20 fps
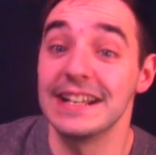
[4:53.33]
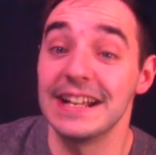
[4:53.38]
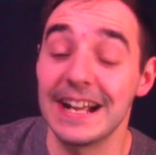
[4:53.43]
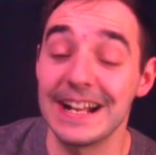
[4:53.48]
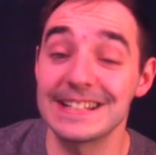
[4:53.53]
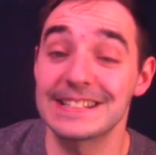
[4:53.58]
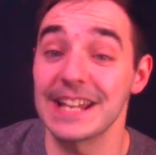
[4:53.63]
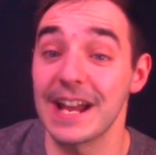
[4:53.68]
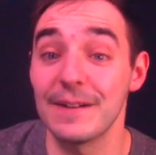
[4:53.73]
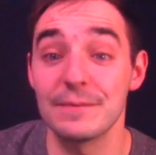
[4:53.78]

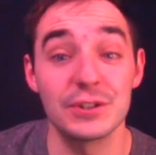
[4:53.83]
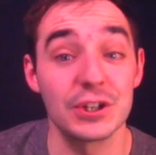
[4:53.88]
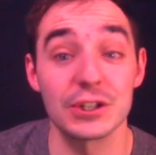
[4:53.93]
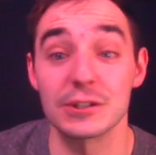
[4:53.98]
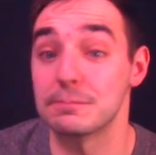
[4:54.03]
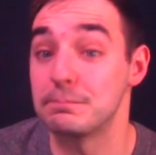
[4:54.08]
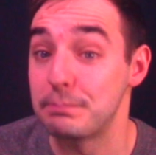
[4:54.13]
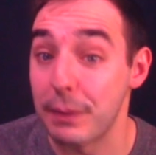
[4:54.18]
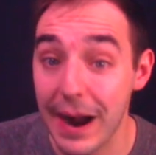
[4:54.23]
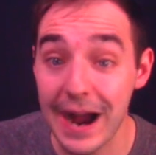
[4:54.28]
instead of
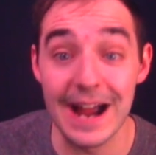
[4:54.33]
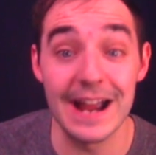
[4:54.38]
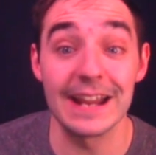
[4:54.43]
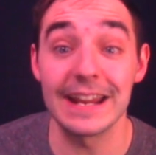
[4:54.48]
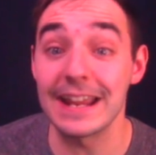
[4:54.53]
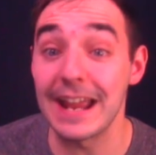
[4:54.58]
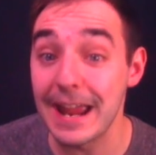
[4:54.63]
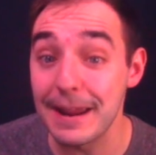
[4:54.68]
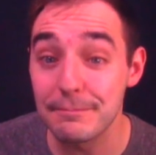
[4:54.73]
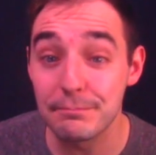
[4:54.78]
just
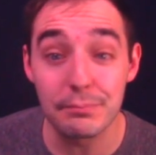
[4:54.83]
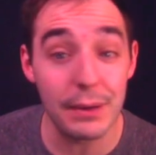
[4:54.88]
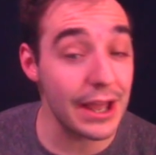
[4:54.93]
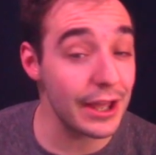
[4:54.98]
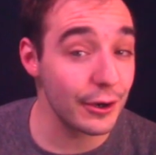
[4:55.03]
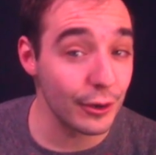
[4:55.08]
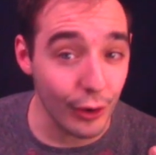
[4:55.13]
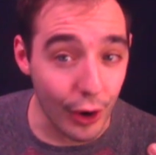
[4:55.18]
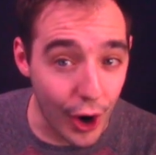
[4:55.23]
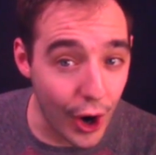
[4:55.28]
buying a
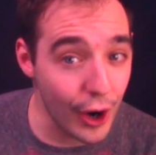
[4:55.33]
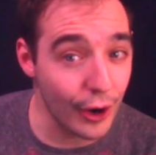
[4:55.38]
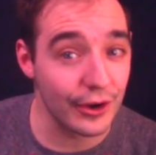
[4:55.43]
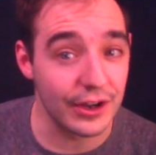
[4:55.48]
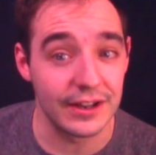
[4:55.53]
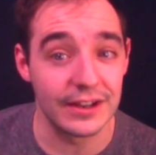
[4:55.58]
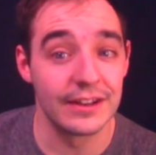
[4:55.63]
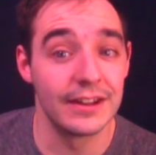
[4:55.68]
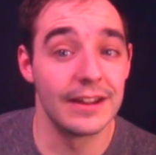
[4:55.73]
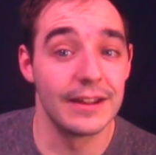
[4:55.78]
better
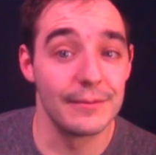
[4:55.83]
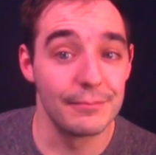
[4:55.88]
Harden?